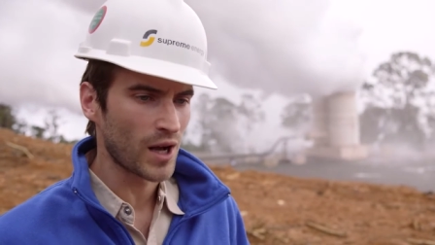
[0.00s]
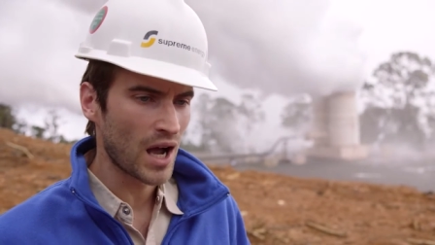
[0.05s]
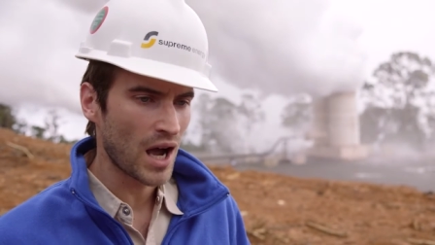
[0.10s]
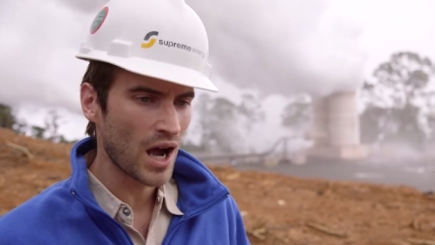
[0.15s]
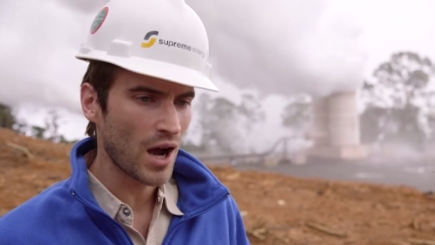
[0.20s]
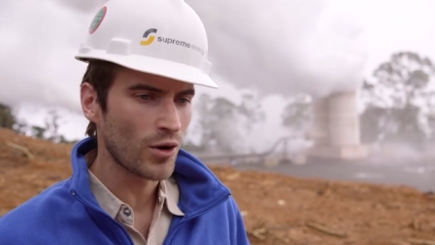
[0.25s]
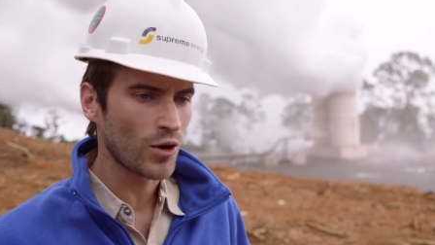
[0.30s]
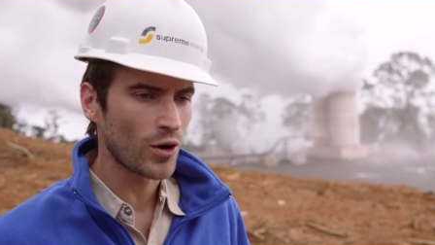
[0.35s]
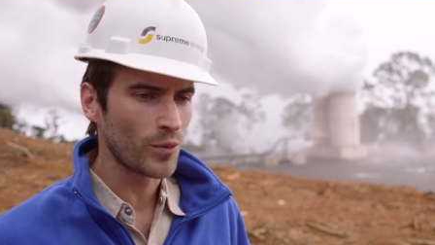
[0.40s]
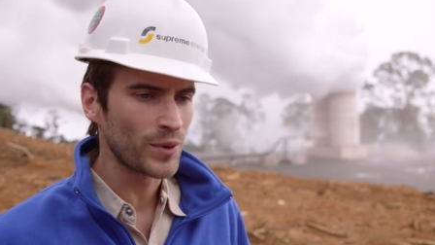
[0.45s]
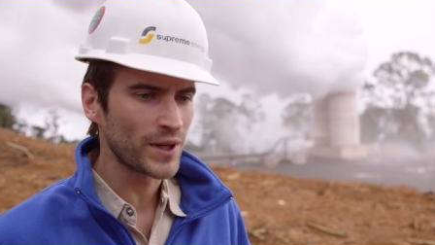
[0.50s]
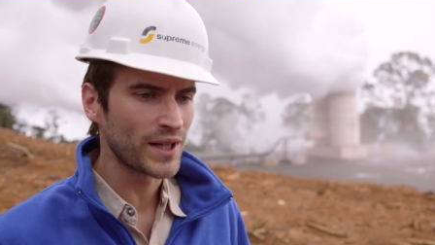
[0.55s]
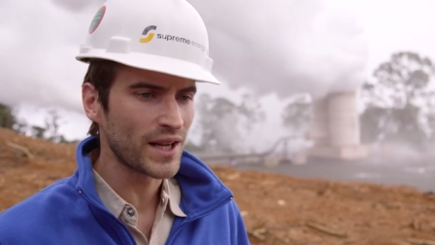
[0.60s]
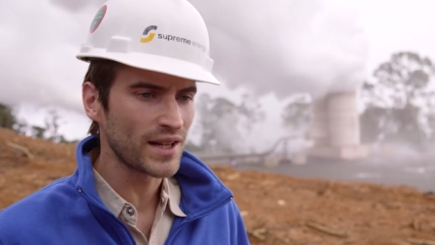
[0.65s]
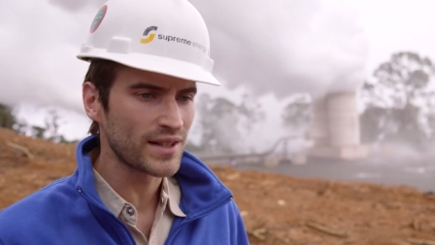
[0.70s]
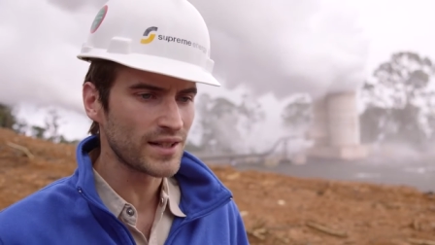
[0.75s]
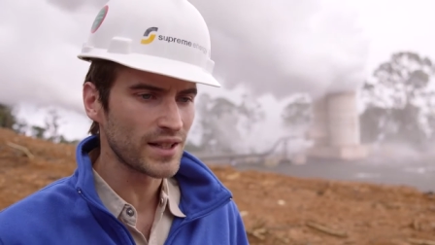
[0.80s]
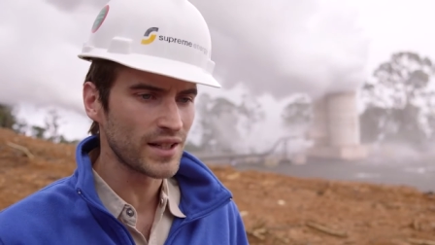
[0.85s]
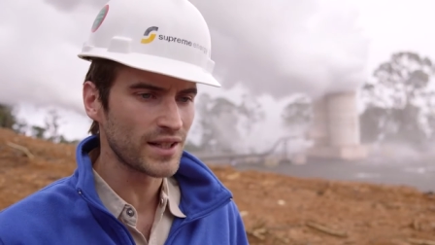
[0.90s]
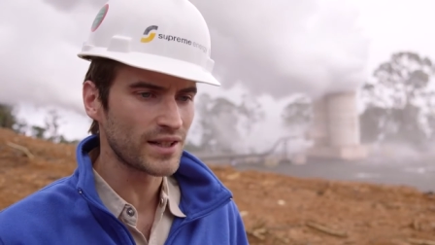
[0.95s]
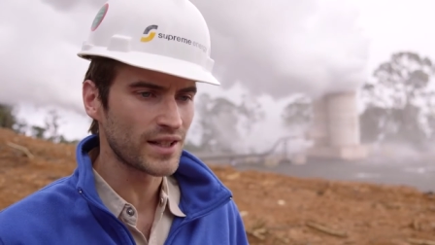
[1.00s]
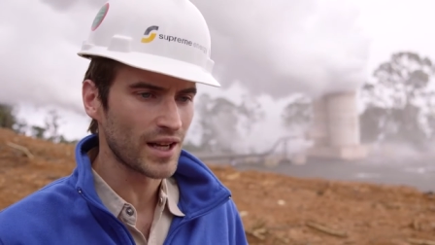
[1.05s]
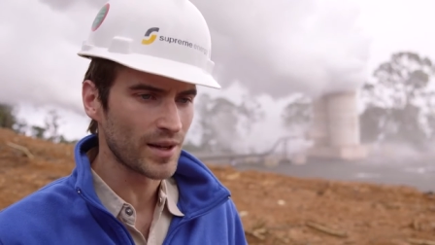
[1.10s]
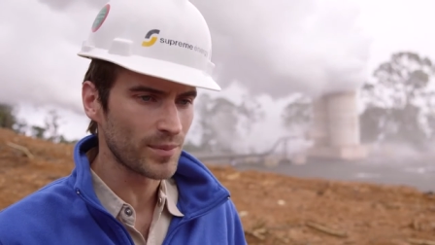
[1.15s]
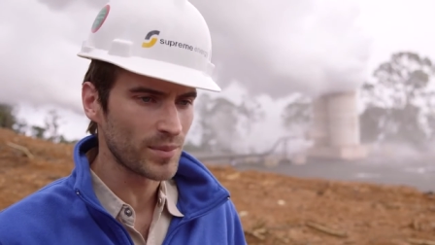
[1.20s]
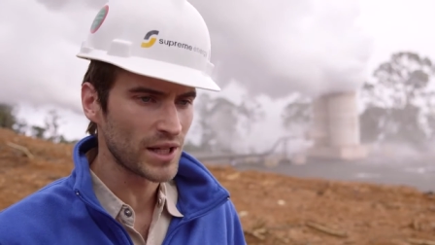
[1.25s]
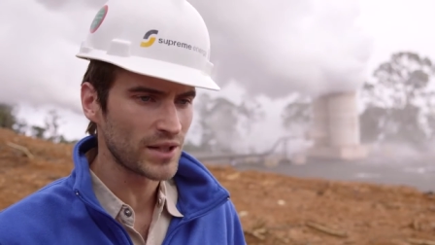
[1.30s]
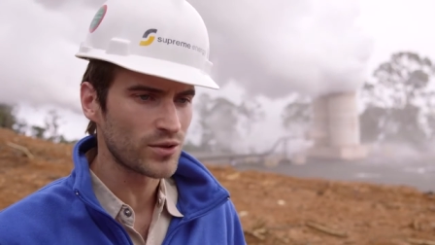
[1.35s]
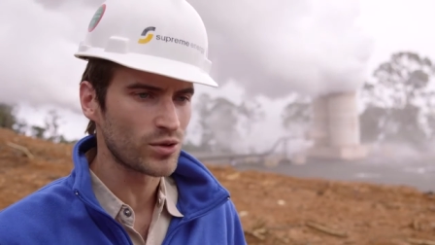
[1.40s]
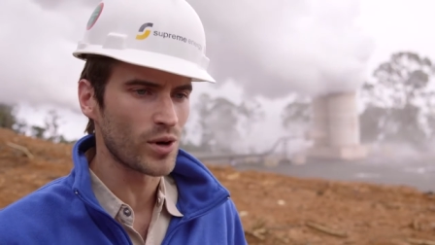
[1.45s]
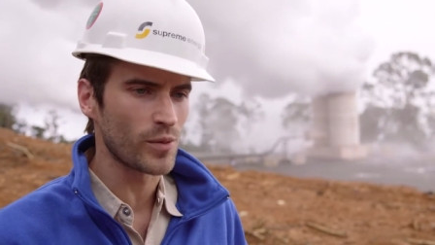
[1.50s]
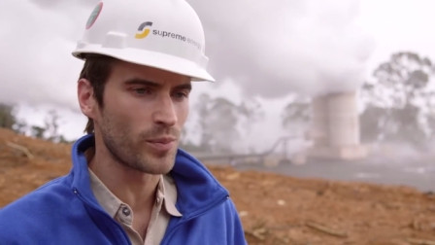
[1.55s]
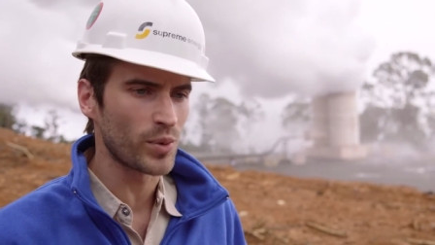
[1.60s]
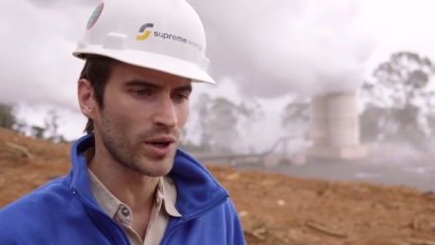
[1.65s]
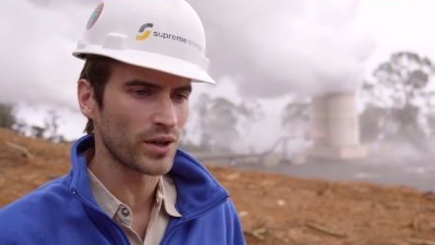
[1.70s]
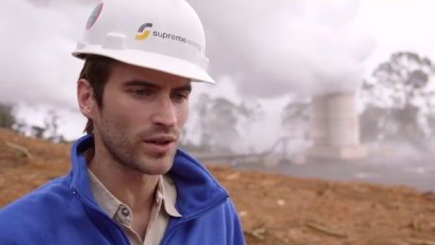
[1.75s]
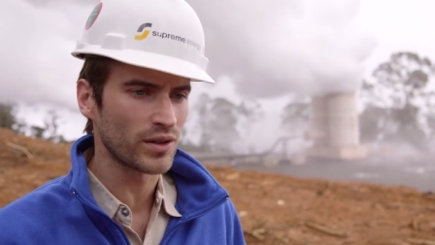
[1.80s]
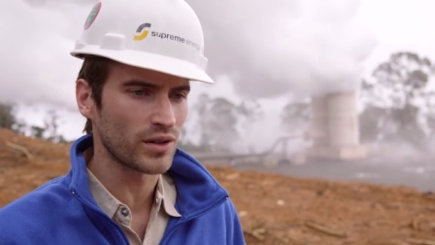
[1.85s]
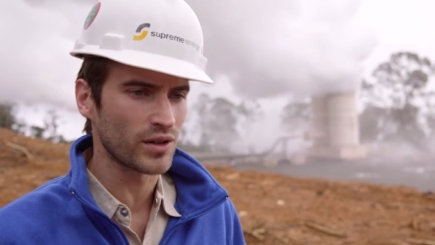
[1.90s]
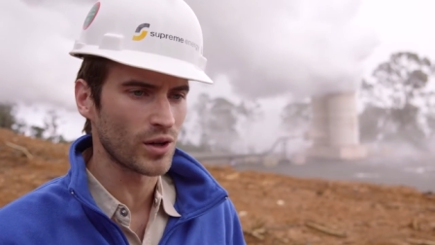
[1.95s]
how complicated it can be to
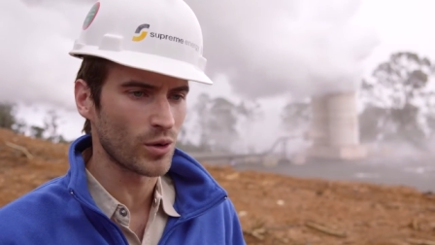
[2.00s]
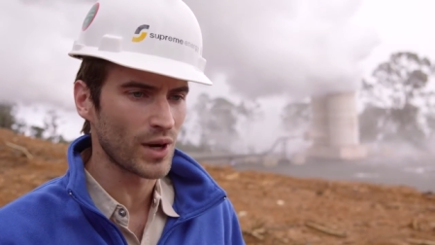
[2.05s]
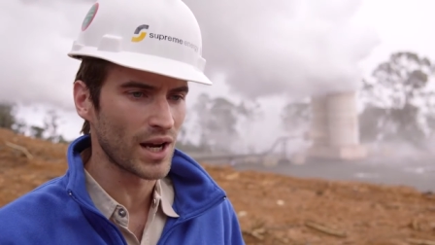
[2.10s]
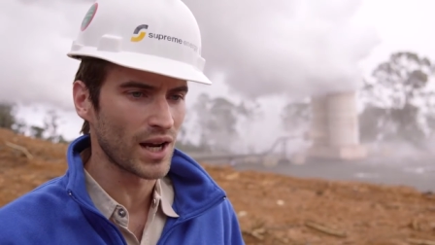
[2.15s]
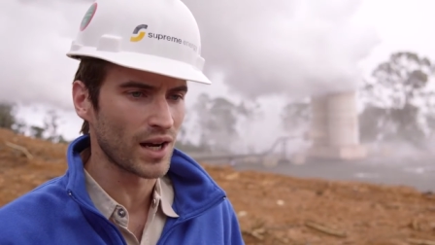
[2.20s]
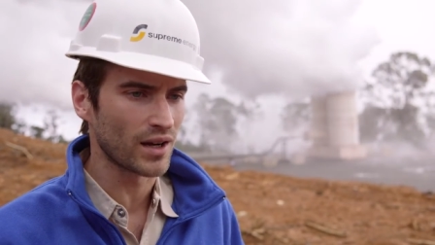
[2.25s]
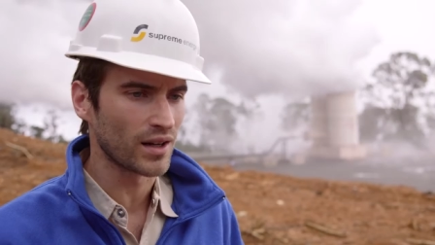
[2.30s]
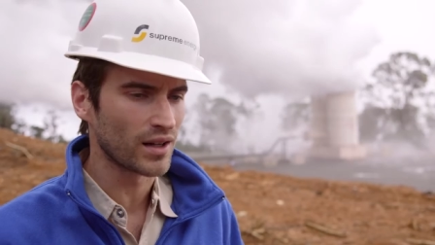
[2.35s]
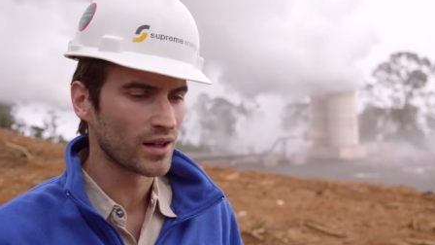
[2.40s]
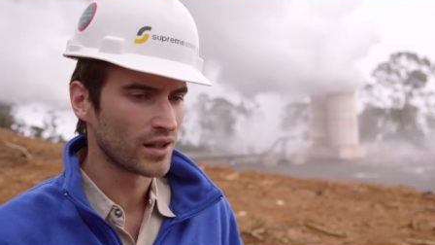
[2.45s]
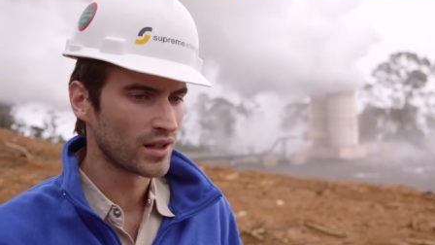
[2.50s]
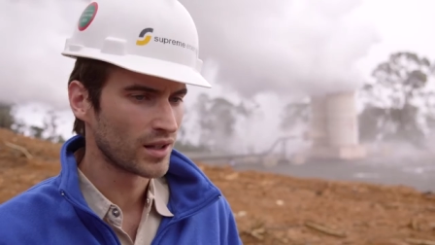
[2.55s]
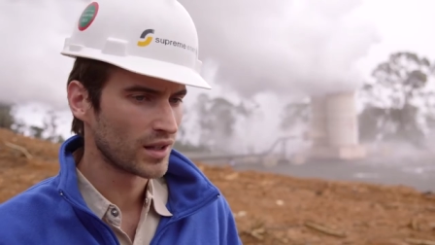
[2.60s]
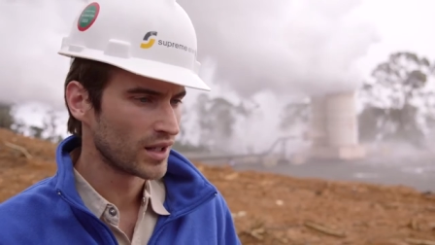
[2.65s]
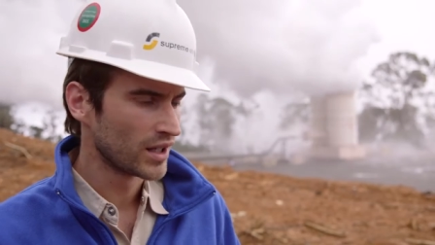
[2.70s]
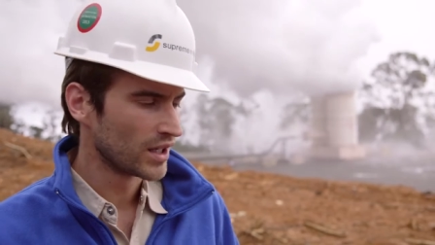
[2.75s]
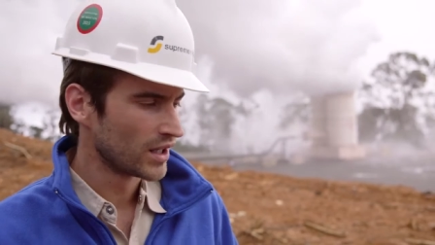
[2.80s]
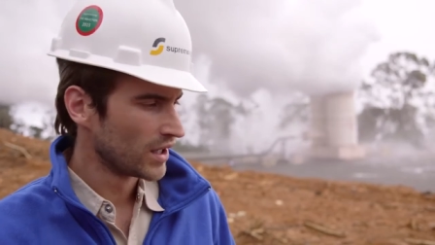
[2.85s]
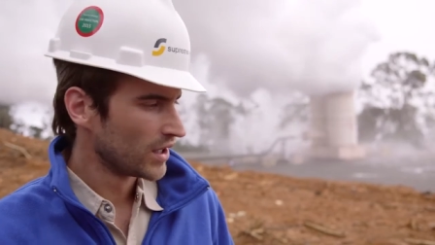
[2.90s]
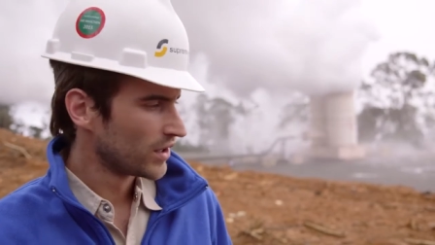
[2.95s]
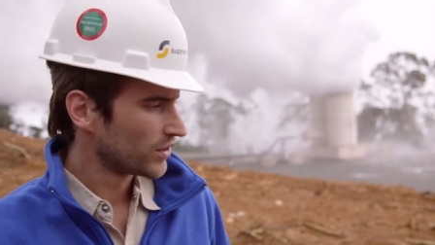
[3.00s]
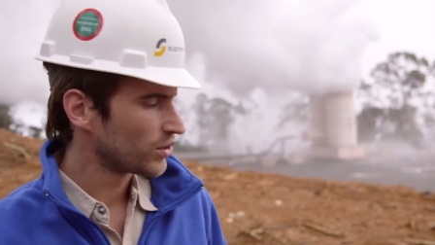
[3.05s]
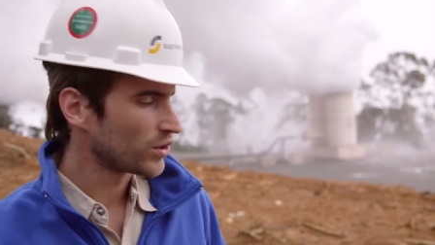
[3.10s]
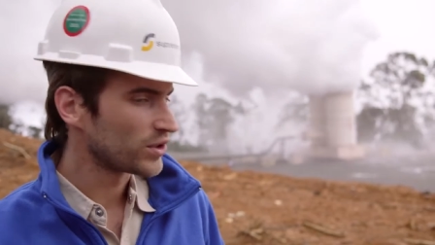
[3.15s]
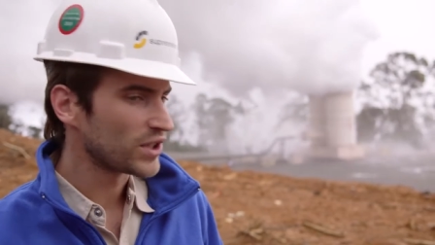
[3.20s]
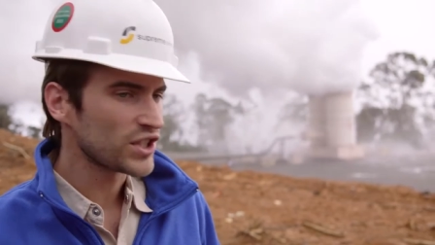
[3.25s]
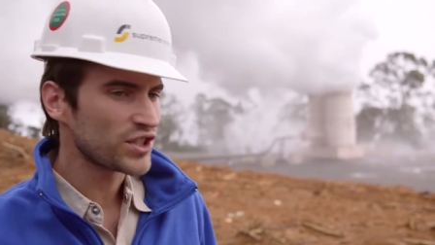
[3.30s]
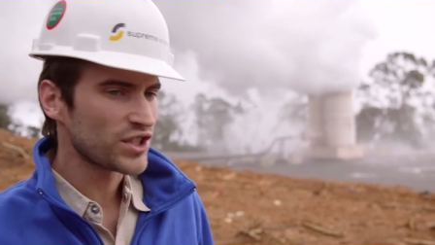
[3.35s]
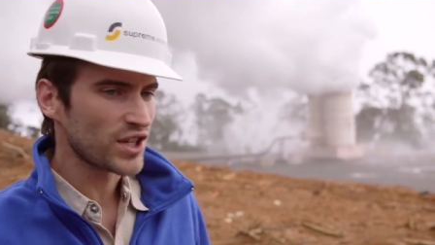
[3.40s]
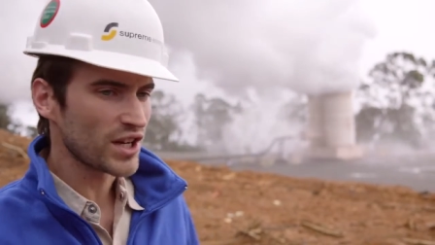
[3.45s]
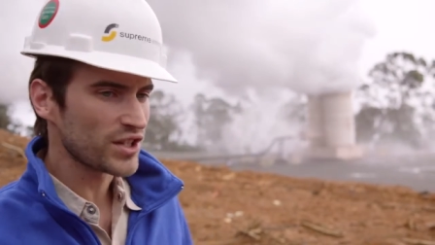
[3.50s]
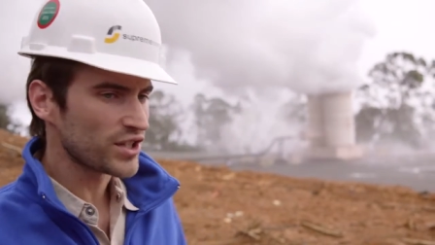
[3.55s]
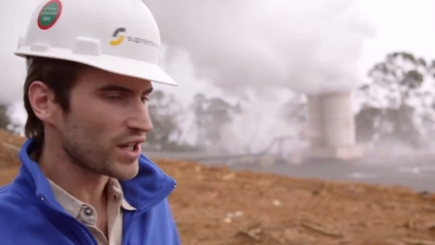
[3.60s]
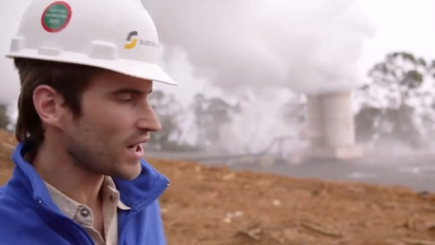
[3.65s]
open the well. To discharge